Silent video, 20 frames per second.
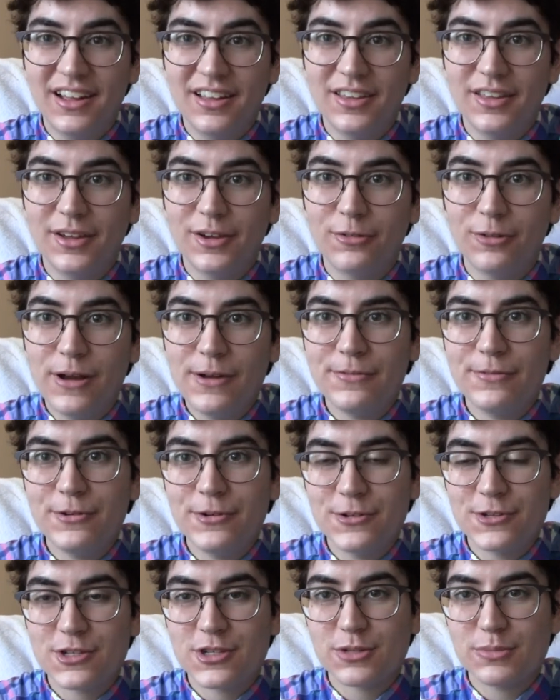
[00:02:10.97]
the
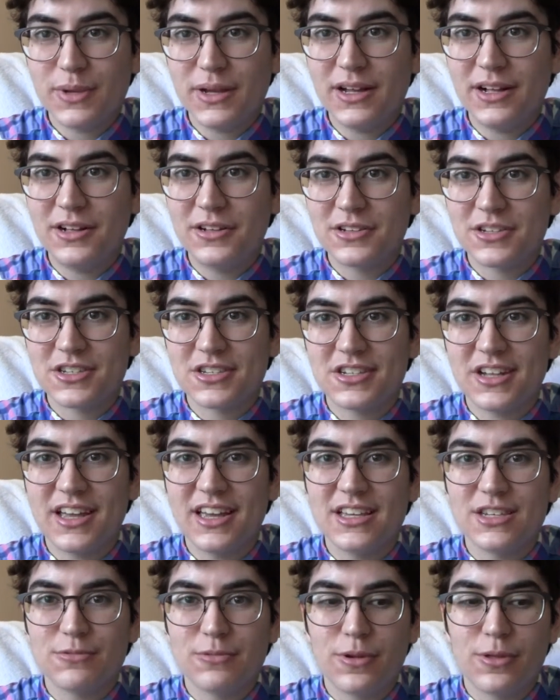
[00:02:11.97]
grapefruit smell
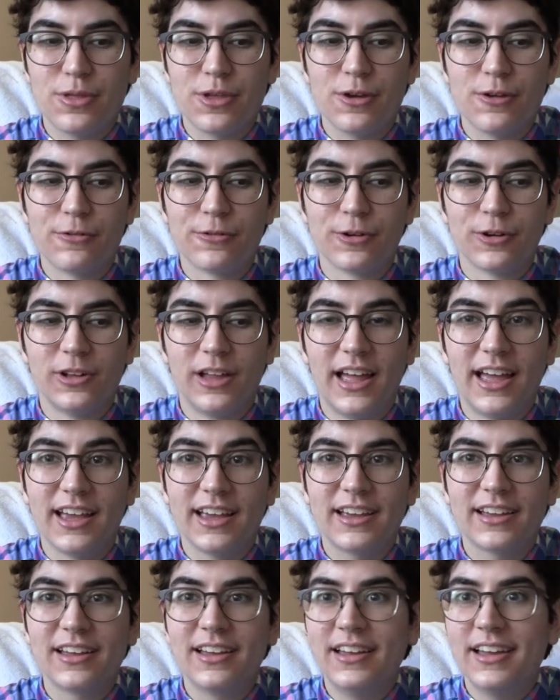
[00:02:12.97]
stays with you for
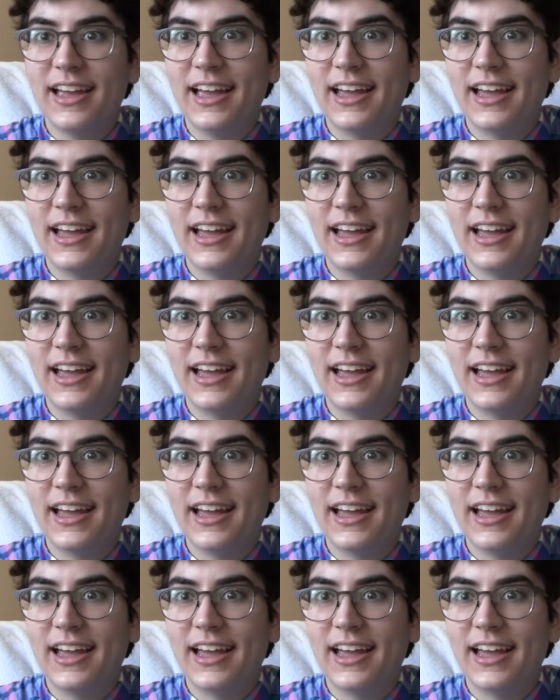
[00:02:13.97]
like